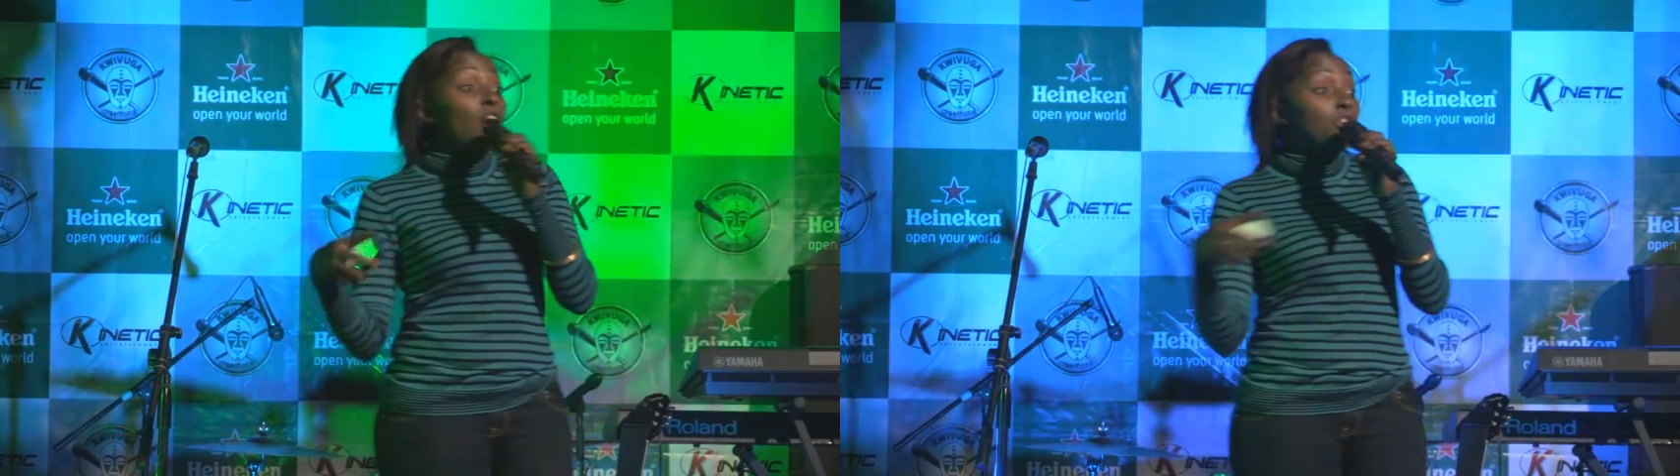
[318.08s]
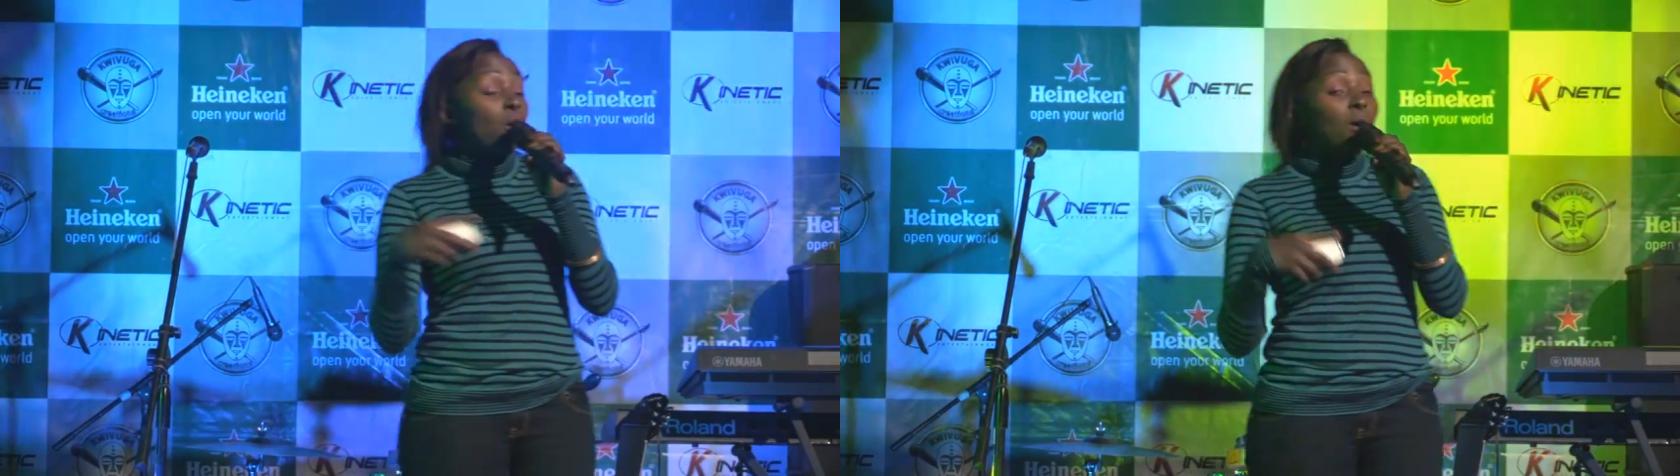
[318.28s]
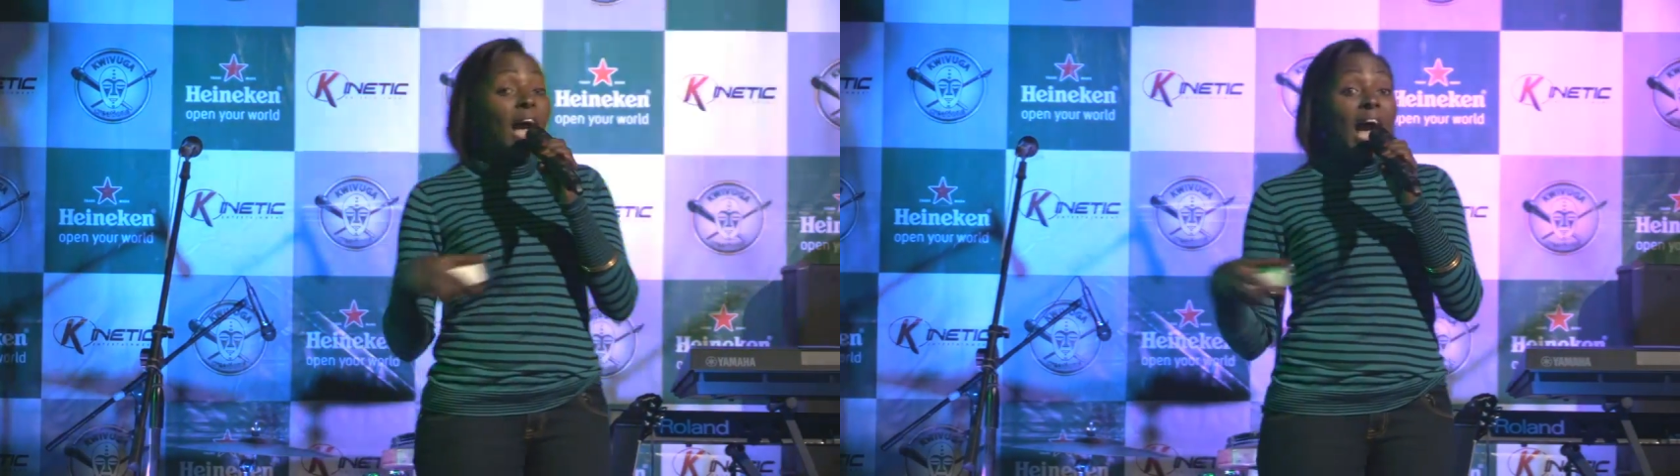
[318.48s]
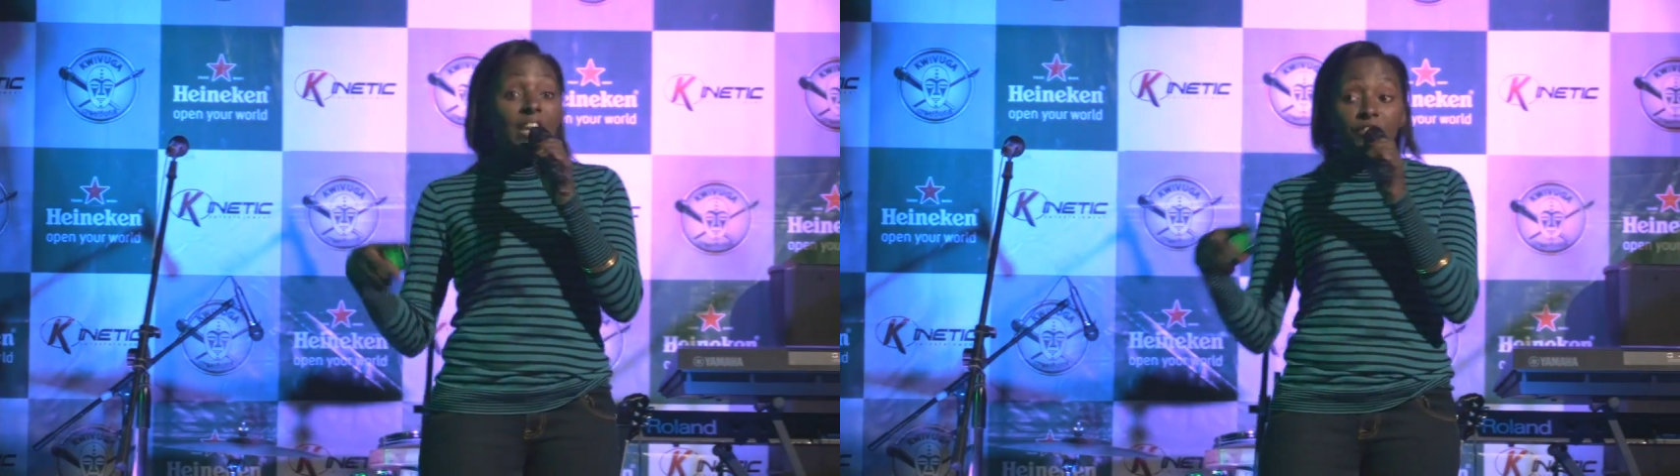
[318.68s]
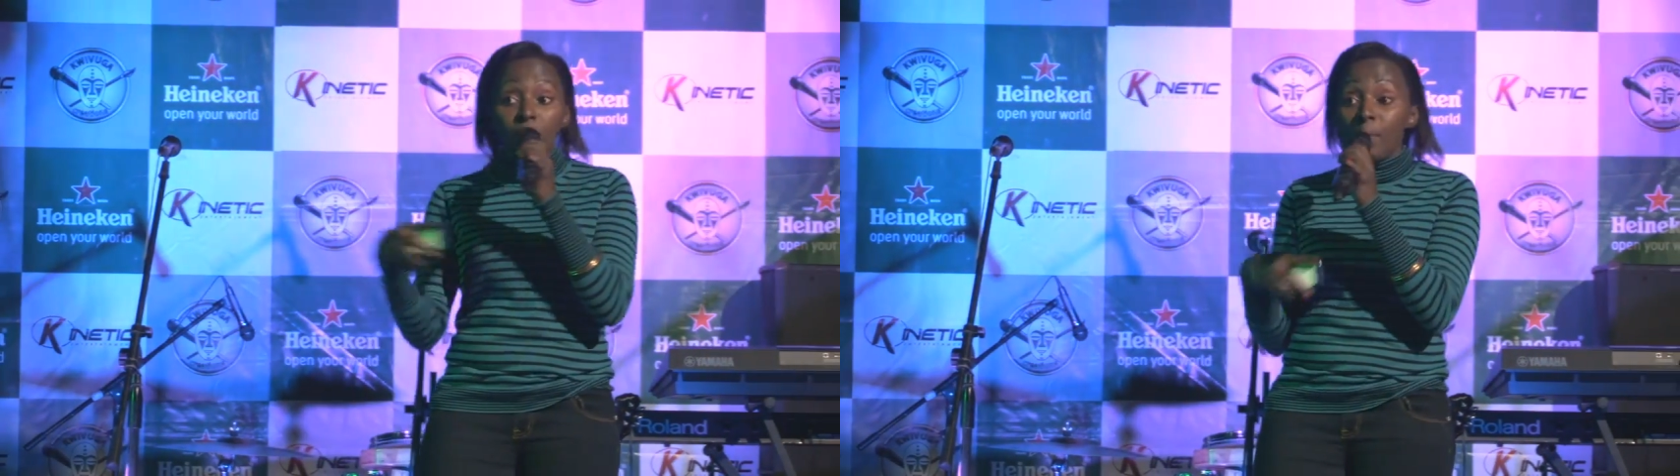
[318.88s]
all your
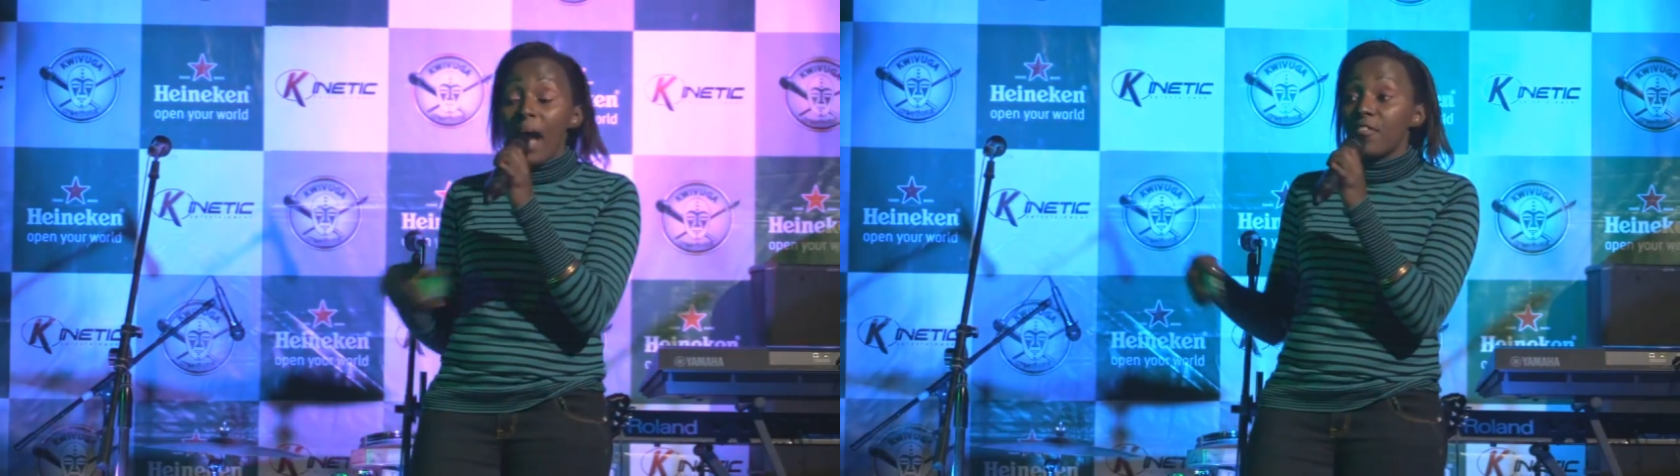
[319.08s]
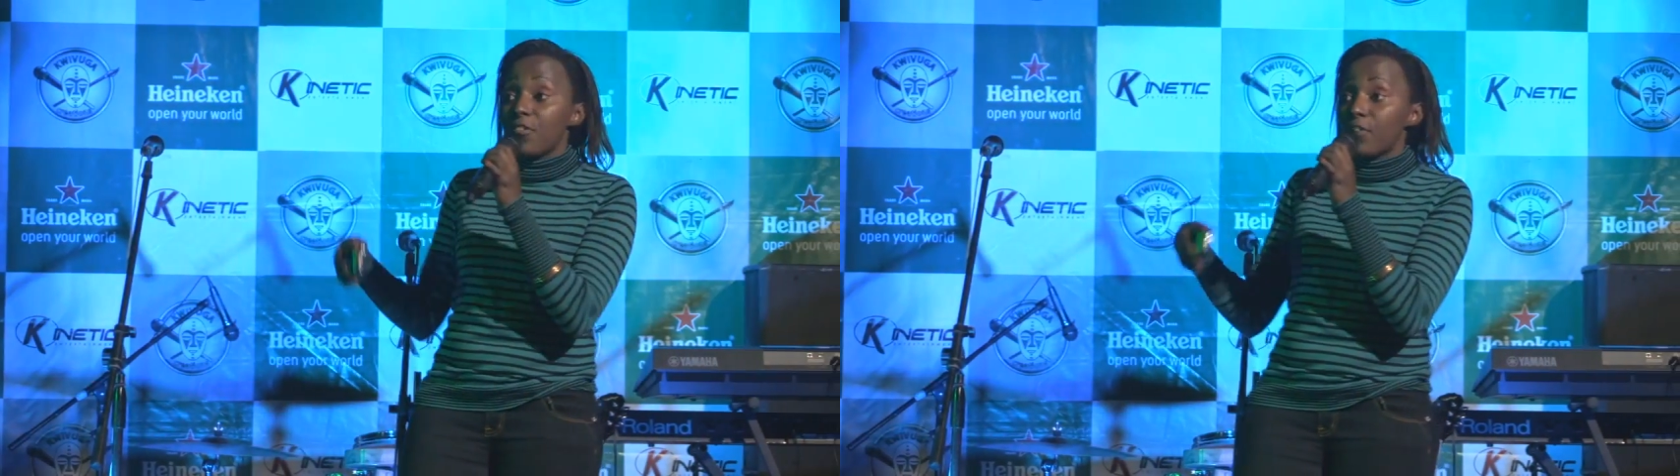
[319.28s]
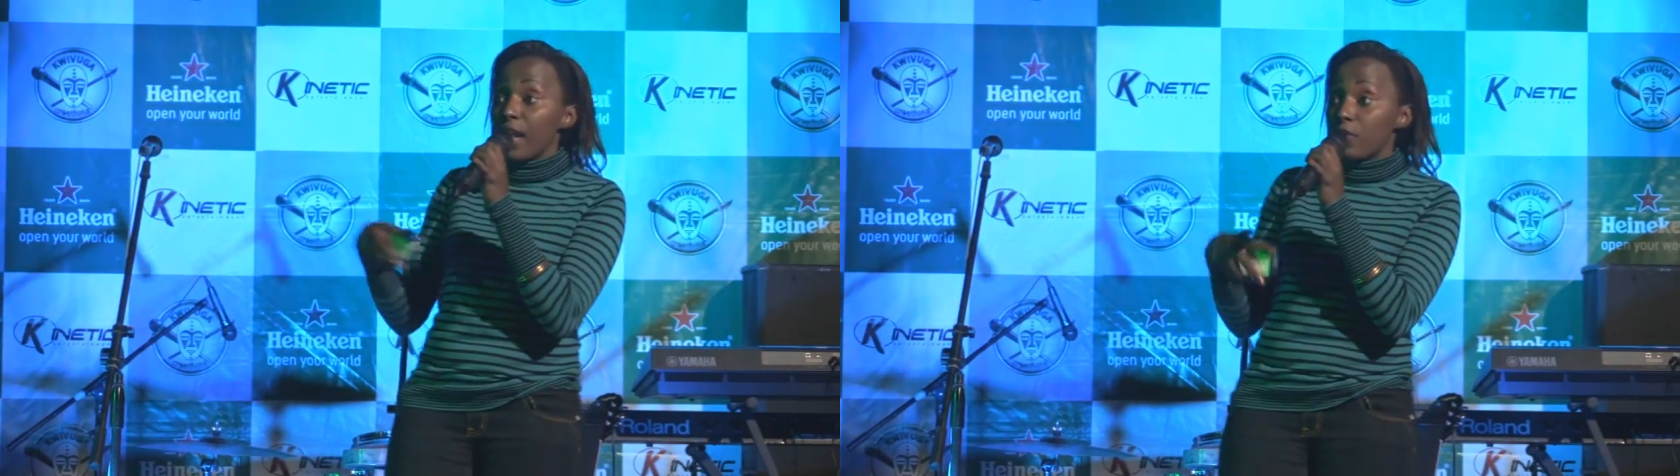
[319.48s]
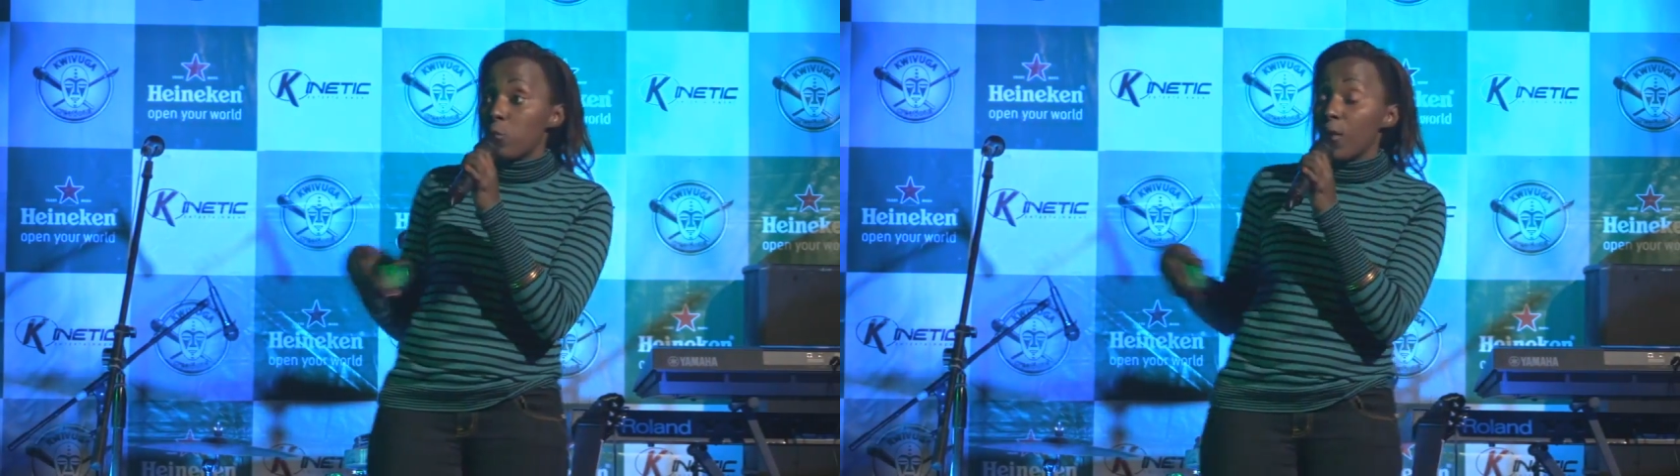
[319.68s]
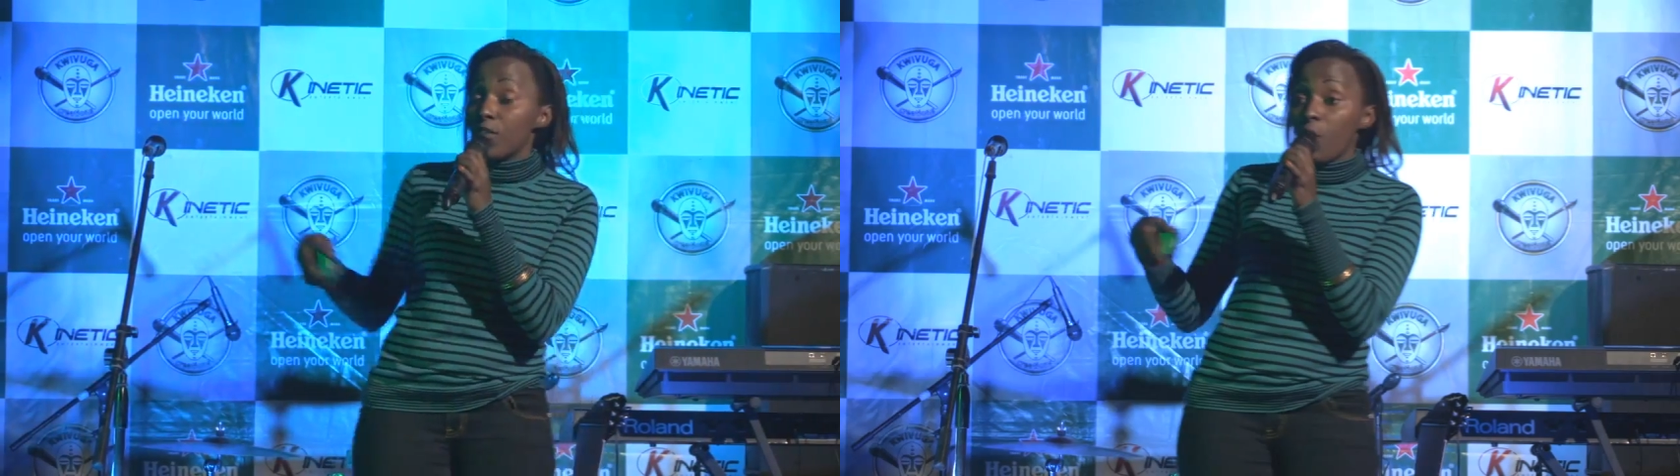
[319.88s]
guys that my sex
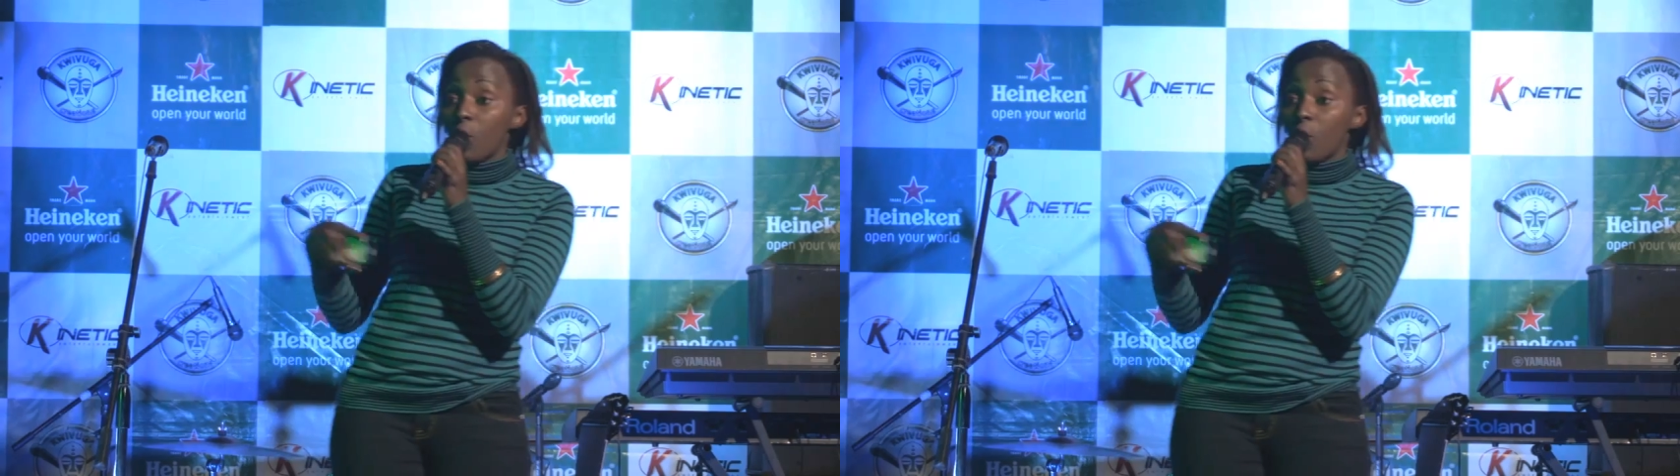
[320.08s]
was